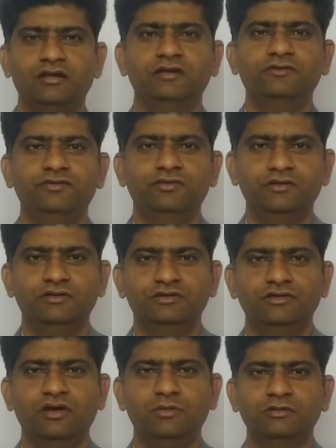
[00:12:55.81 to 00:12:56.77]
and if
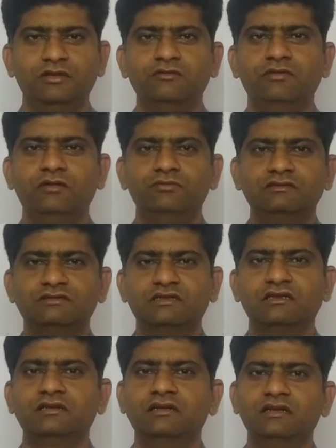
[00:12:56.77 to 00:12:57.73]
you are
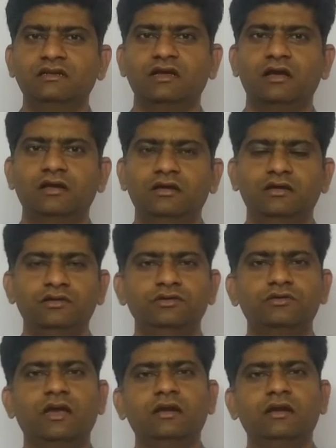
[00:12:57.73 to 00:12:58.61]
given with certain data,